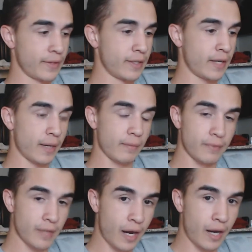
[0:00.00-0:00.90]
I am
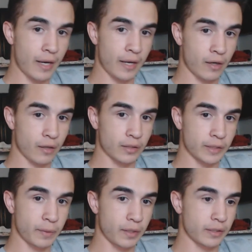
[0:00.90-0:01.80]
not a heartless
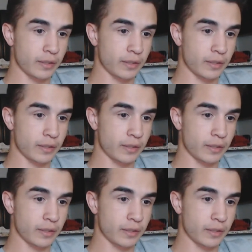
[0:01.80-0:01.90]
person.